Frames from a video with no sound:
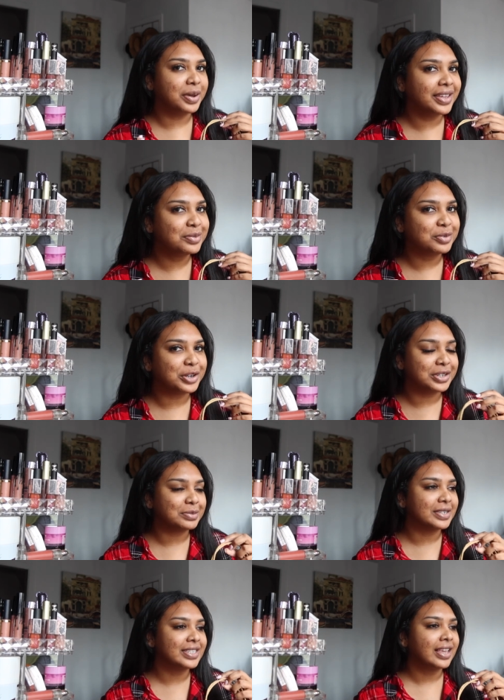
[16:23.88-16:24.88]
buy them for
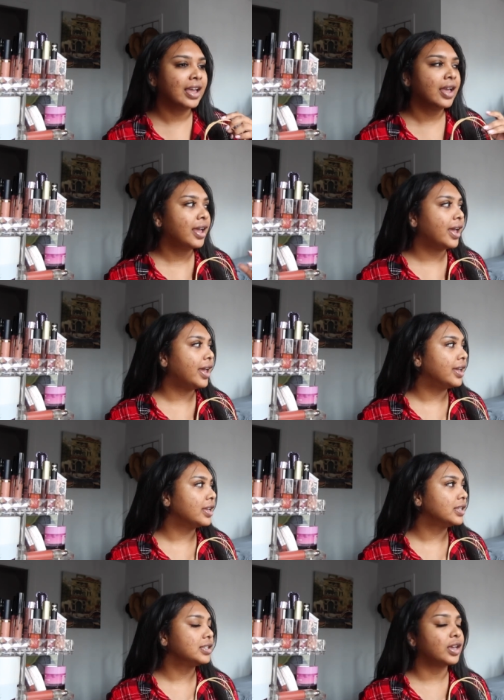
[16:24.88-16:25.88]
christmas
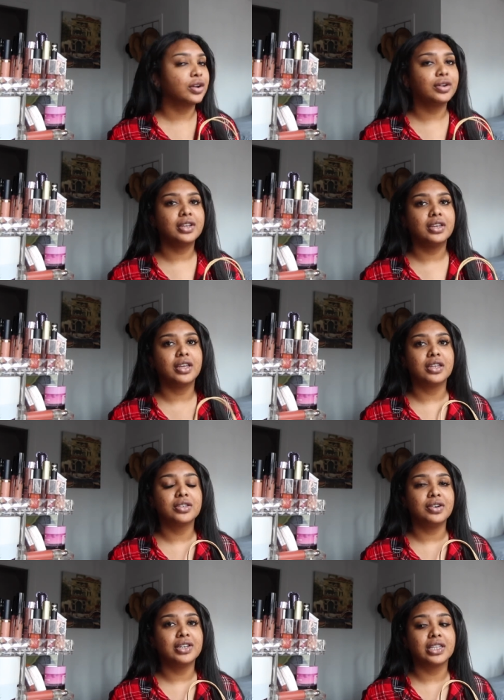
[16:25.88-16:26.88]
and already it's
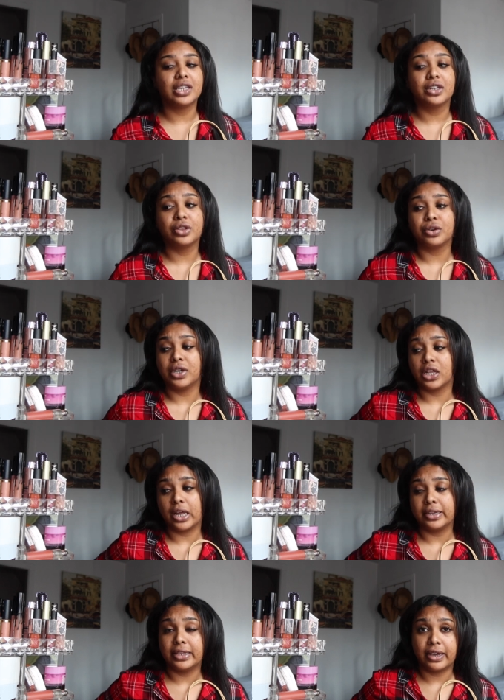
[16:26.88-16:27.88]
already like three
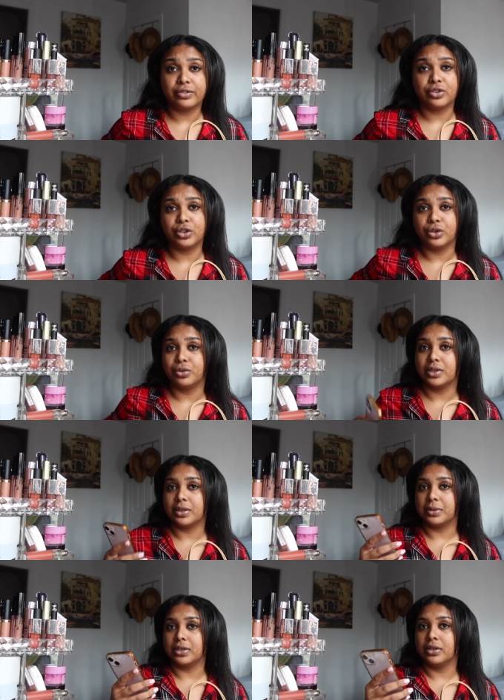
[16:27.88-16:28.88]
o'clock in the afternoon what
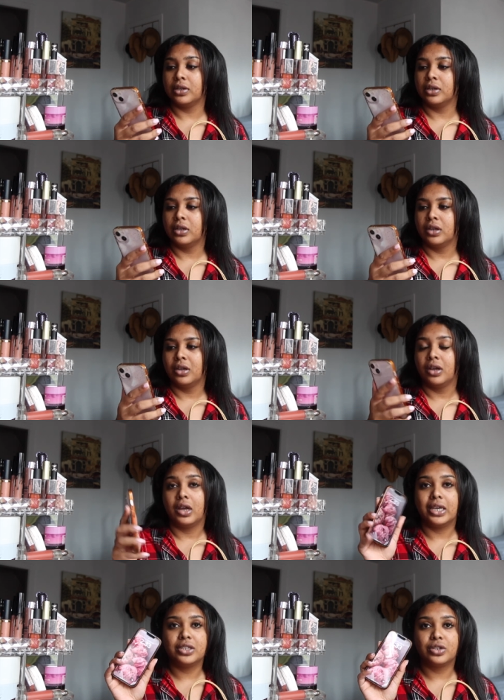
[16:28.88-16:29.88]
time is it
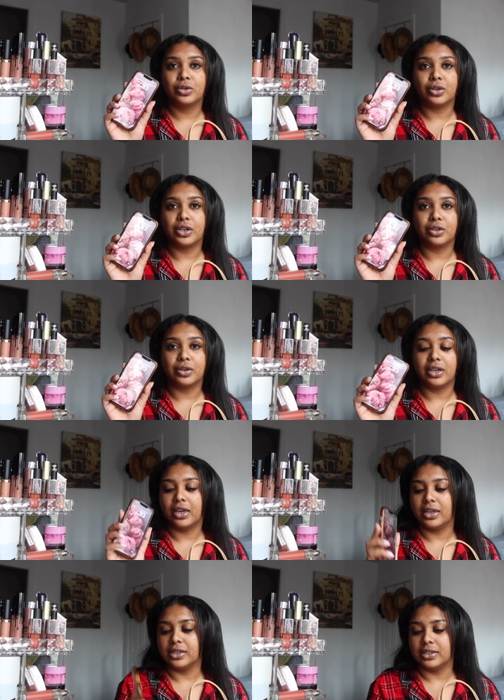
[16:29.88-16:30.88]
it's 2:33,
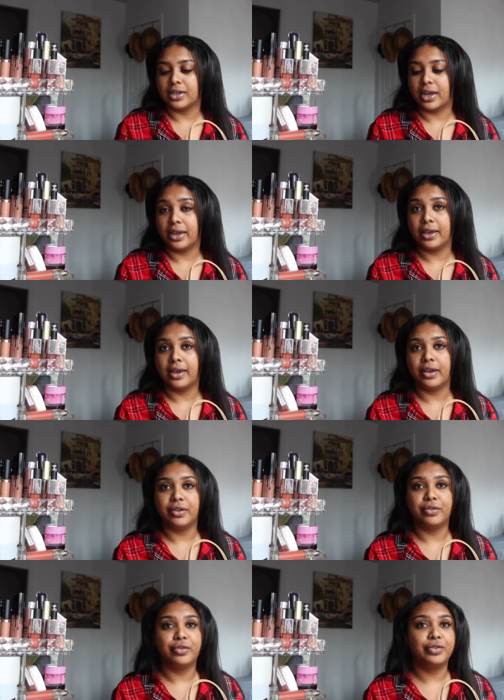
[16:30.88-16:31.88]
and i
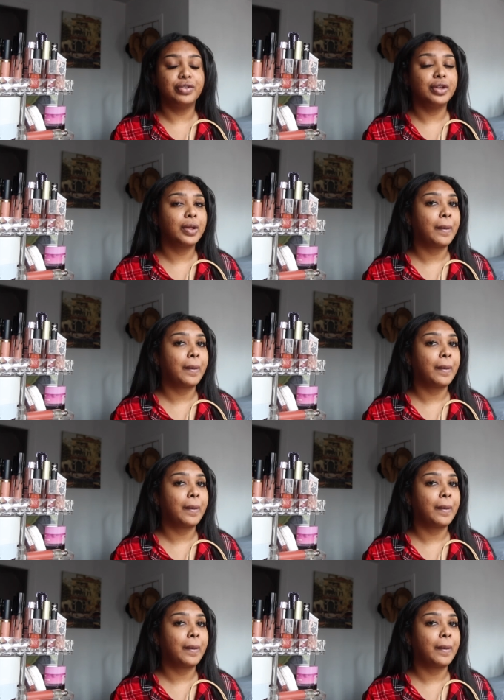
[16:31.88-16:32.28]
have